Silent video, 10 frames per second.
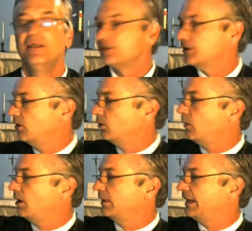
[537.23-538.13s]
So
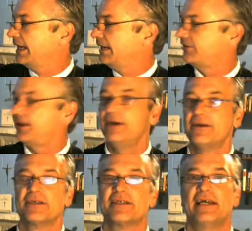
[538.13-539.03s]
what we have
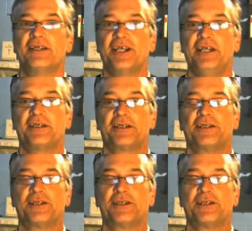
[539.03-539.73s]
here is that Jesus